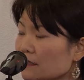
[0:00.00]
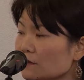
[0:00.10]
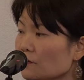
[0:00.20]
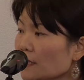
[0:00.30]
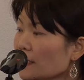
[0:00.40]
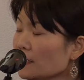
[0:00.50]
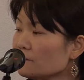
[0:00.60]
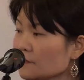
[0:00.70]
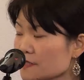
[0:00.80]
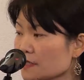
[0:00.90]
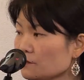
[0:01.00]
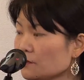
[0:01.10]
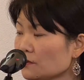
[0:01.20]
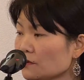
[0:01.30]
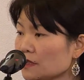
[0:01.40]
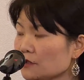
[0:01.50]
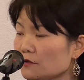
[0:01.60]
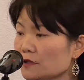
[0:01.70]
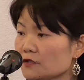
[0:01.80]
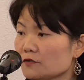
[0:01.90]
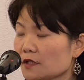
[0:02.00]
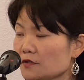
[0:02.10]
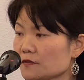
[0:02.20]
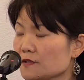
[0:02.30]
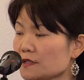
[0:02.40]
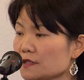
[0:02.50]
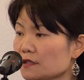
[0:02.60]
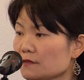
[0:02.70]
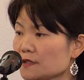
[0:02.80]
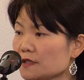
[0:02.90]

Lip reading: Why, for example, in your education systems,